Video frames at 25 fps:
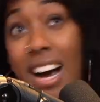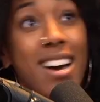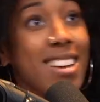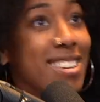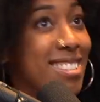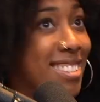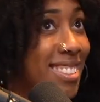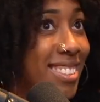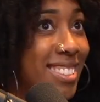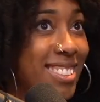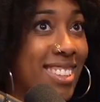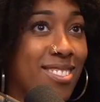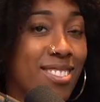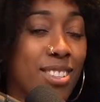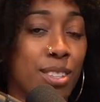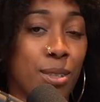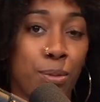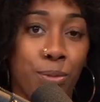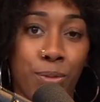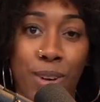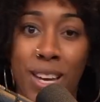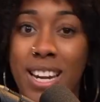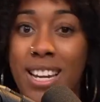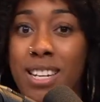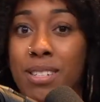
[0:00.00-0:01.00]
Done. He was
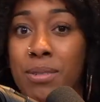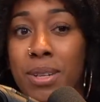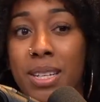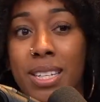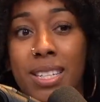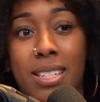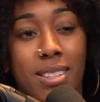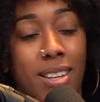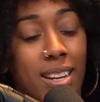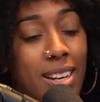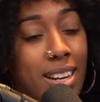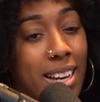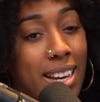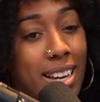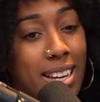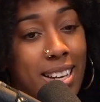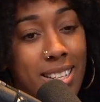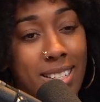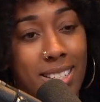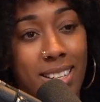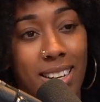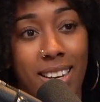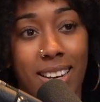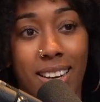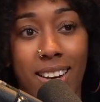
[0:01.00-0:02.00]
finished when he saw that
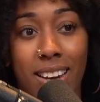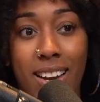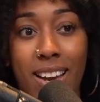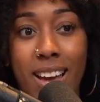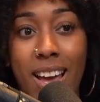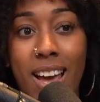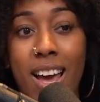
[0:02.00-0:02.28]
handshake.